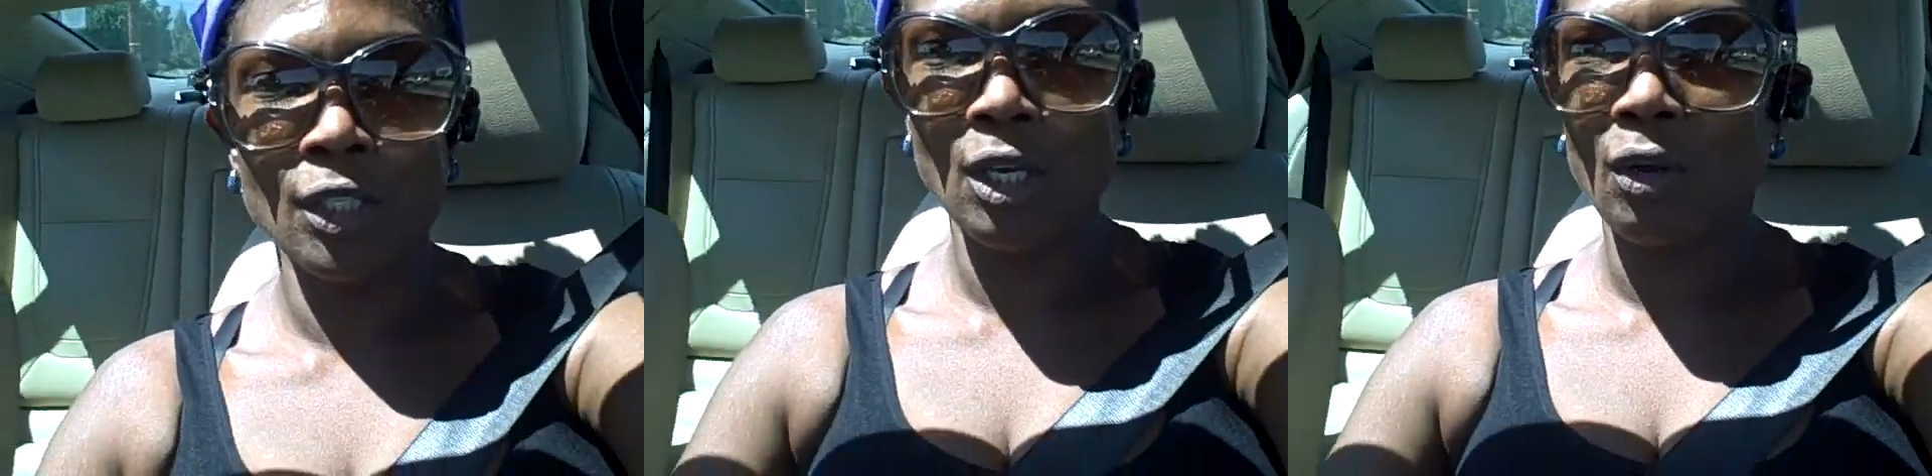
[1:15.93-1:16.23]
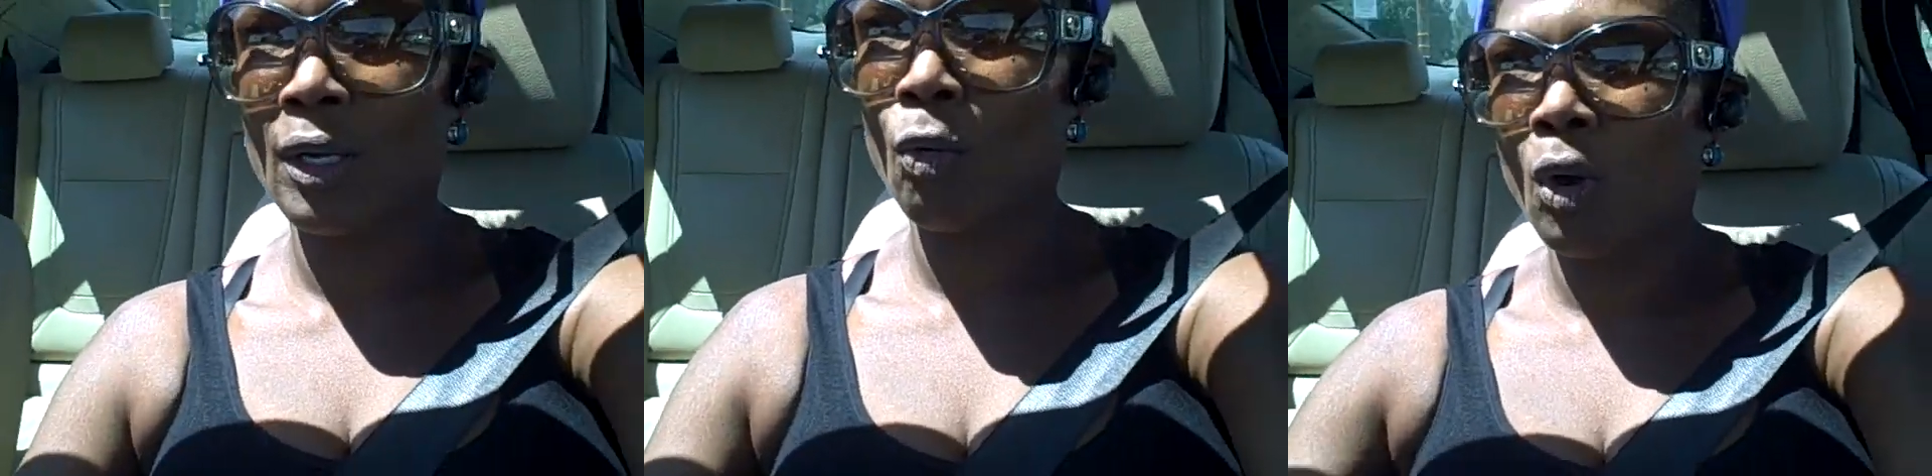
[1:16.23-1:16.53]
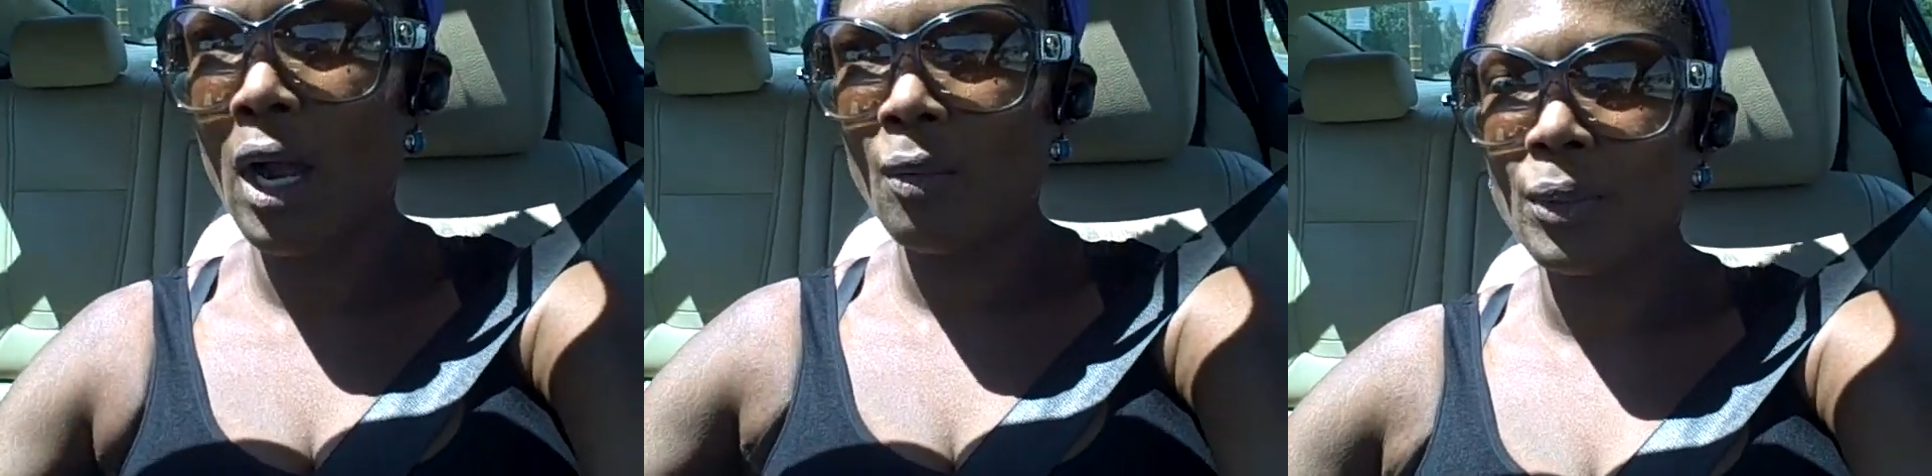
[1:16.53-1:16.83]
you know,
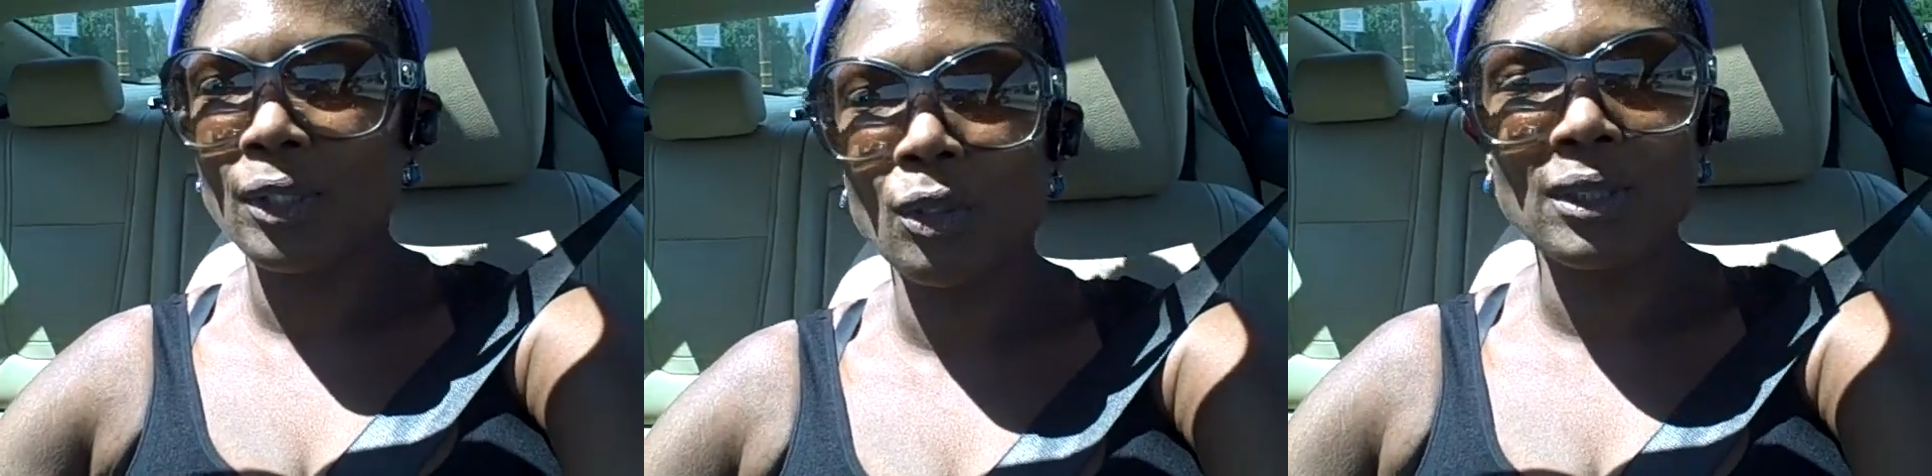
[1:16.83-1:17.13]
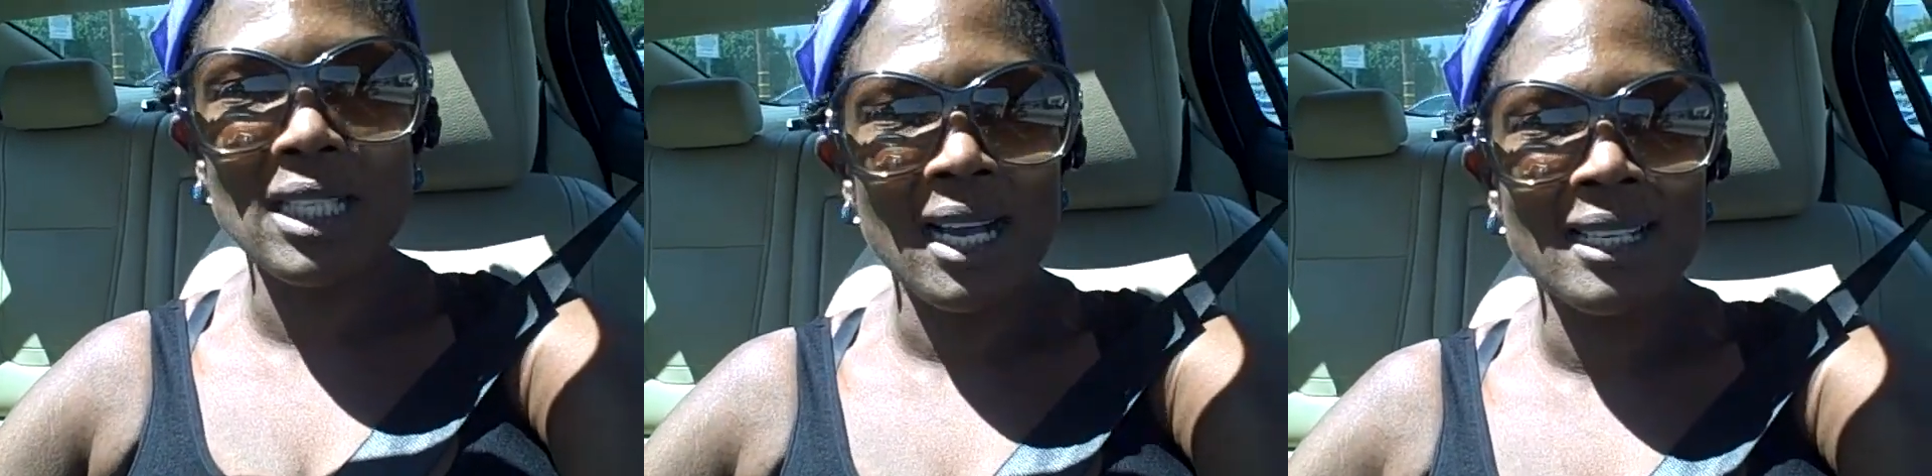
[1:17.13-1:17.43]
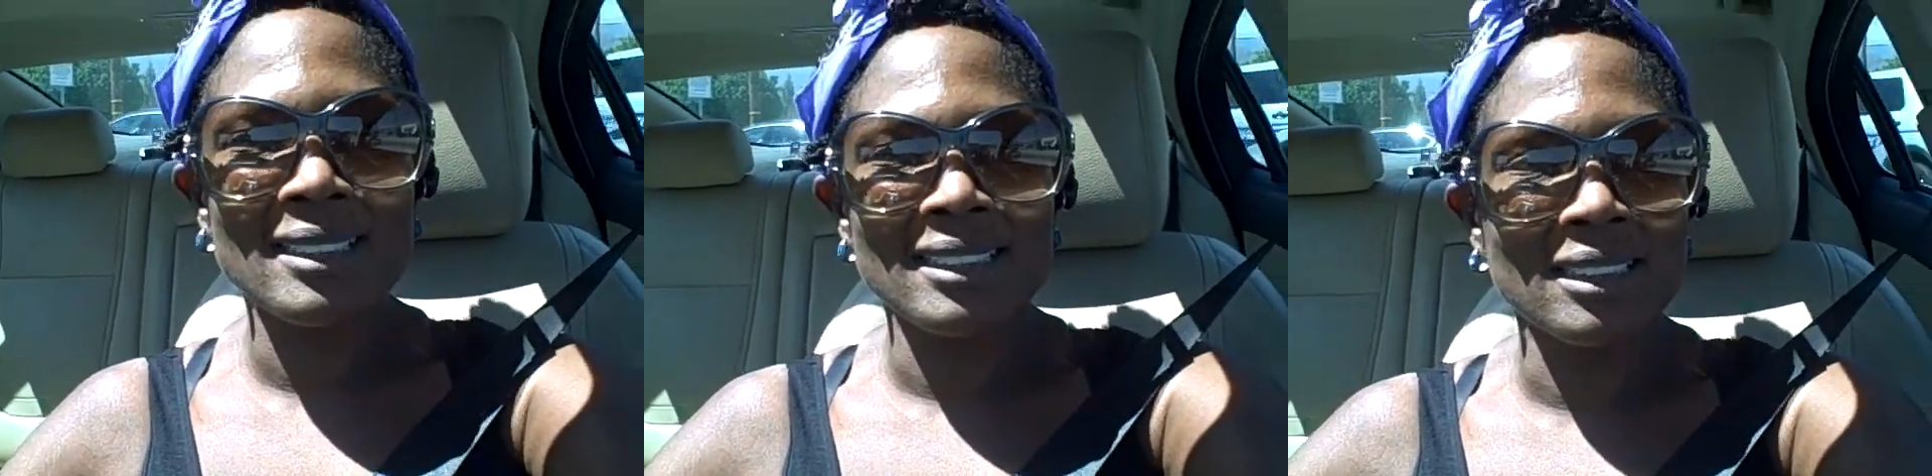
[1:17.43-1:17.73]
inquire with those
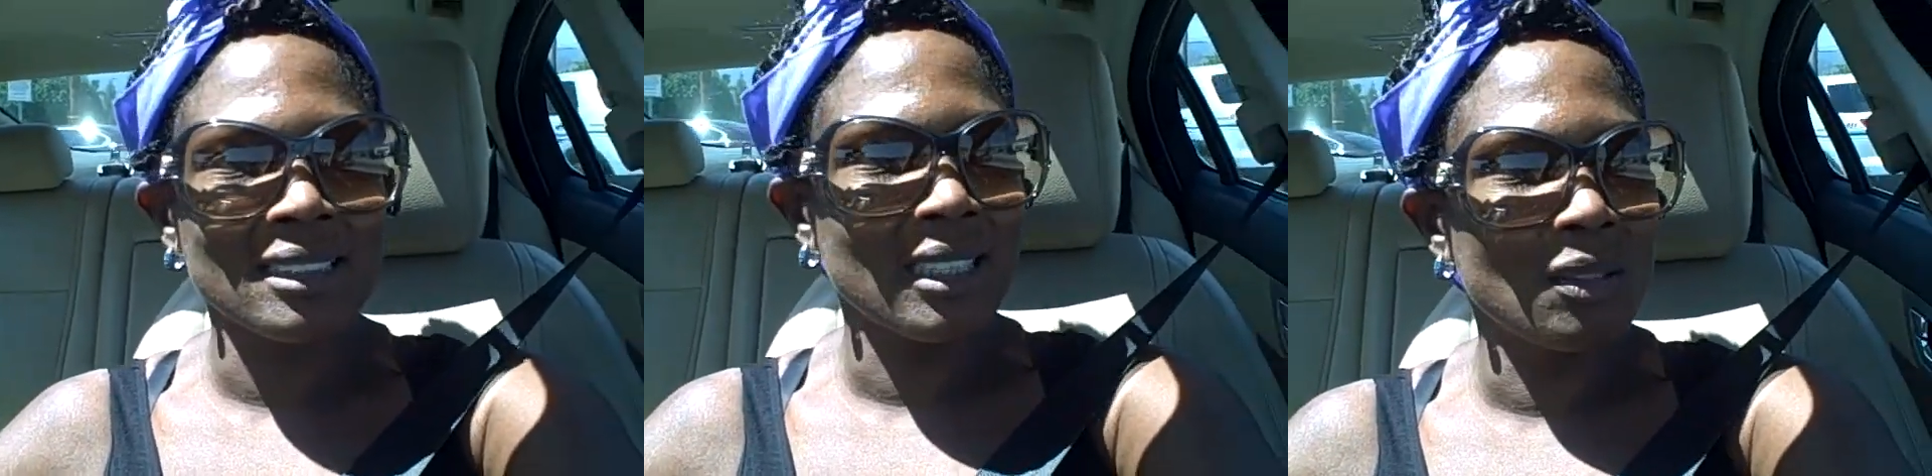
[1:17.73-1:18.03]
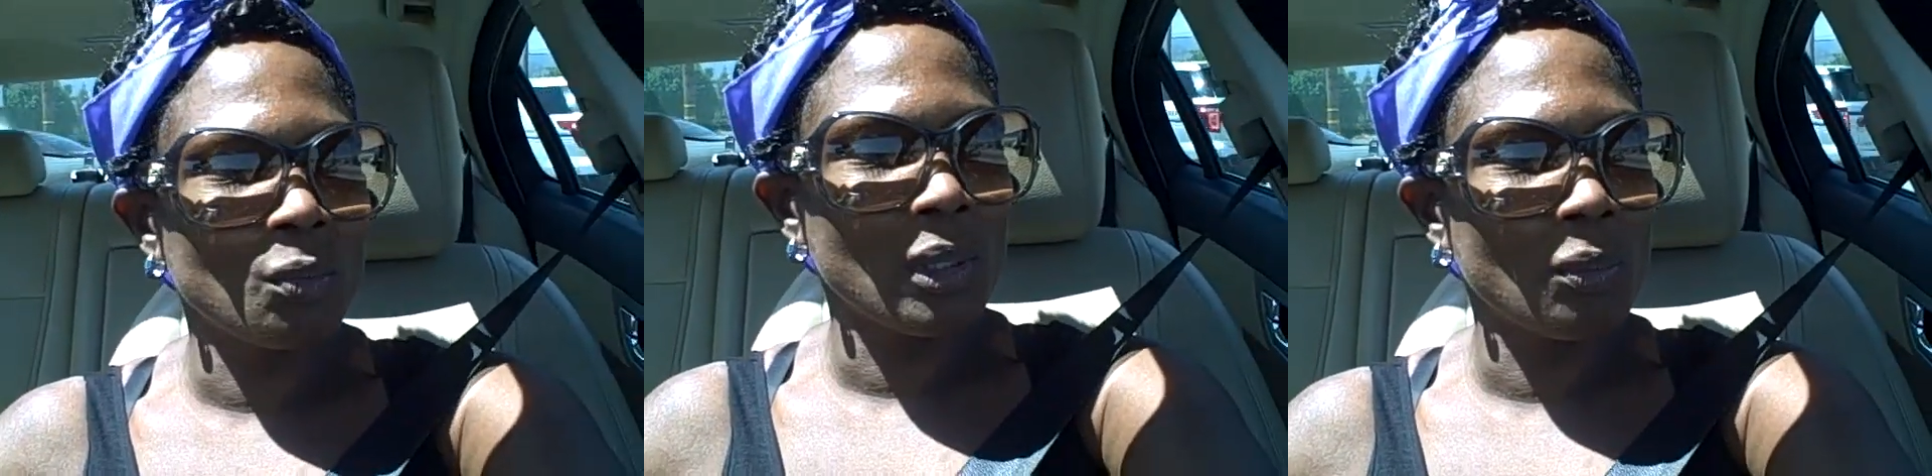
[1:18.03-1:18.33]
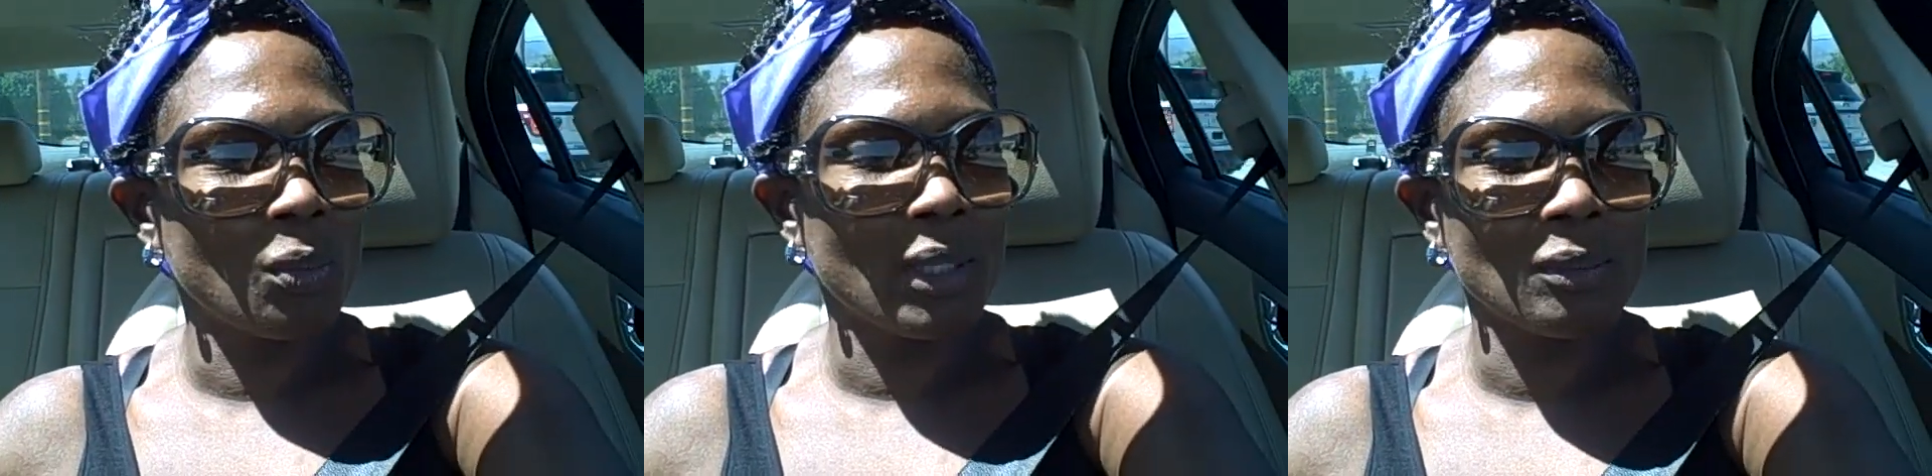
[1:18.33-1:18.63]
guys and see
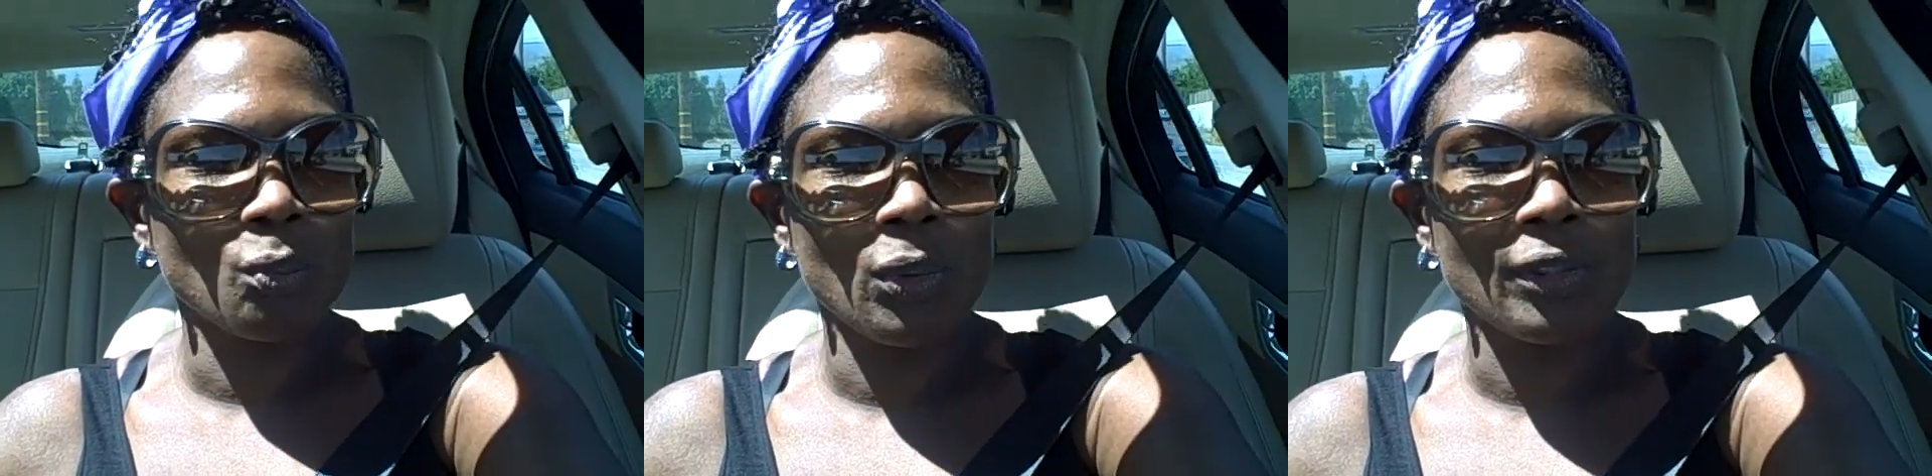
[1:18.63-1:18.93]
what what